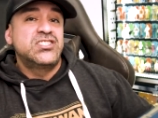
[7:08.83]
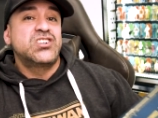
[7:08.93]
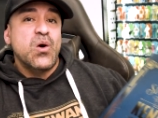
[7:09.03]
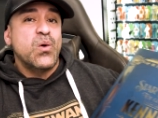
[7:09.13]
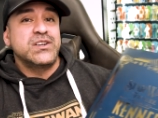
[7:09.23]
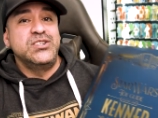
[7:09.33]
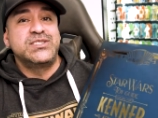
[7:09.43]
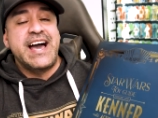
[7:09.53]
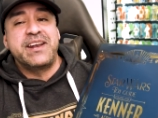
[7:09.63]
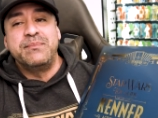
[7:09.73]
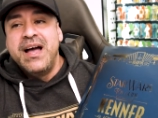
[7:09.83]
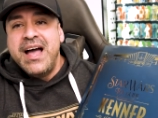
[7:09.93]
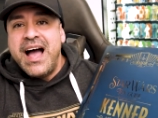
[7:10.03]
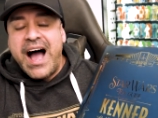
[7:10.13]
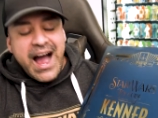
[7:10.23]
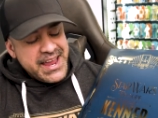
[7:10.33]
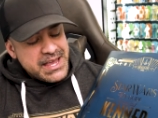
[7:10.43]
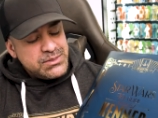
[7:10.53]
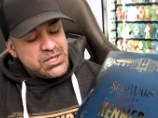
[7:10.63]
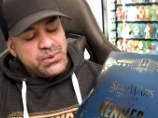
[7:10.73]
Star Wars news item, I
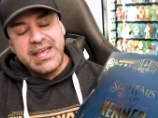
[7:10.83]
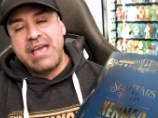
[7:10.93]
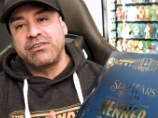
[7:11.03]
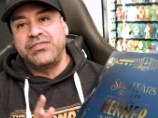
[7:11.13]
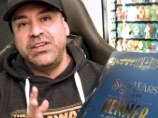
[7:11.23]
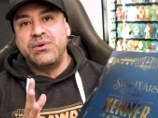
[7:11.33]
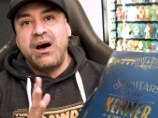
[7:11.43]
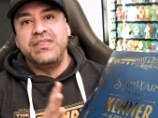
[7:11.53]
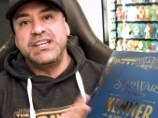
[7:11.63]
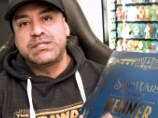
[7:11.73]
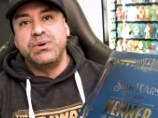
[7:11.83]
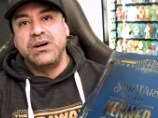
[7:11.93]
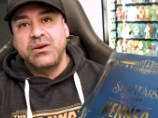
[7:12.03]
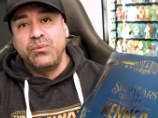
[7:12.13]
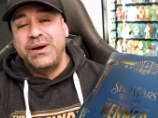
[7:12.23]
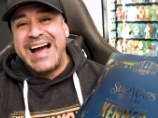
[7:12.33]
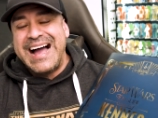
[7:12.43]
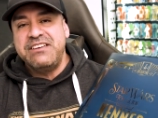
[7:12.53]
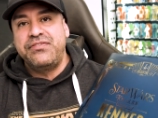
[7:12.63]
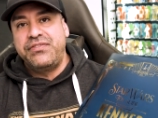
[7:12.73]
am doing a review on this book, what
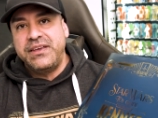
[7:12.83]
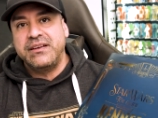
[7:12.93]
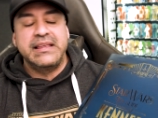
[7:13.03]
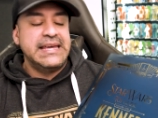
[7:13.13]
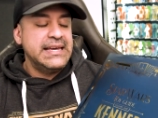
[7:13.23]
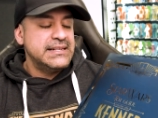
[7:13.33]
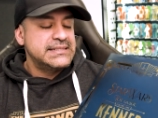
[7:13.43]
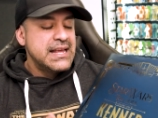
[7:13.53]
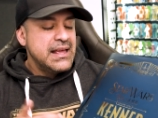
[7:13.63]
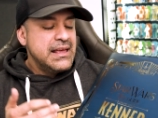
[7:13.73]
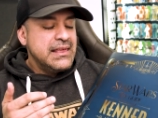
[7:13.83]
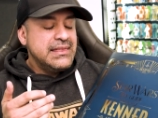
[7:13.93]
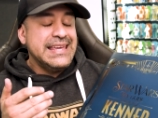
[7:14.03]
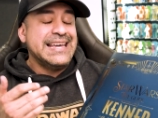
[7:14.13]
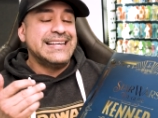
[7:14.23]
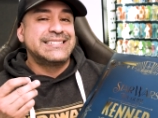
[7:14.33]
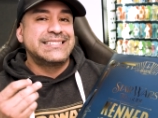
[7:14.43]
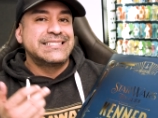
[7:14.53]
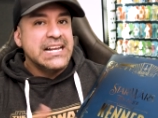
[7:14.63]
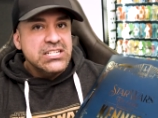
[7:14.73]
I feel is the
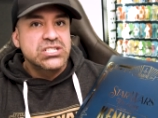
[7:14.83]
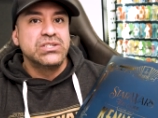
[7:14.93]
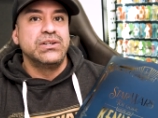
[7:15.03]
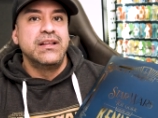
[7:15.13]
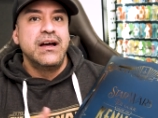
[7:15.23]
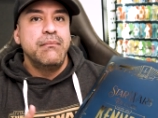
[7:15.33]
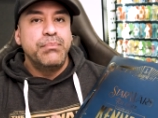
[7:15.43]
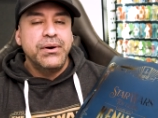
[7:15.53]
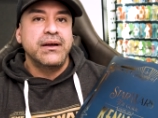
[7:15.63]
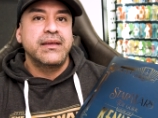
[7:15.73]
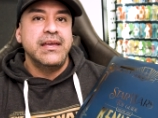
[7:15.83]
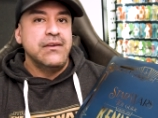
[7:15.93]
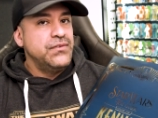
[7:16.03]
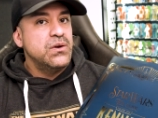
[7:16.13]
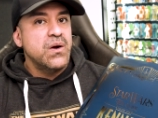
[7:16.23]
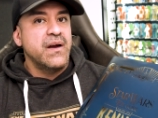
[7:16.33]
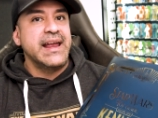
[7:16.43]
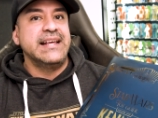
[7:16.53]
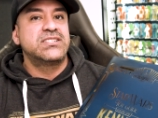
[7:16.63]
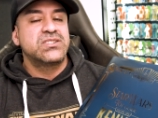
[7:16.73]
essential book if you are
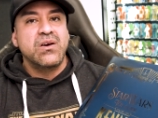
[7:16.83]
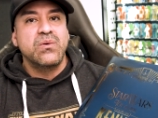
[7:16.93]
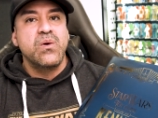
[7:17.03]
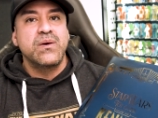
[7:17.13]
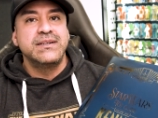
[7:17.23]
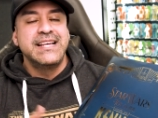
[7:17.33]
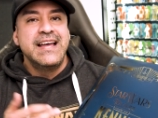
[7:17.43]
a Star Wars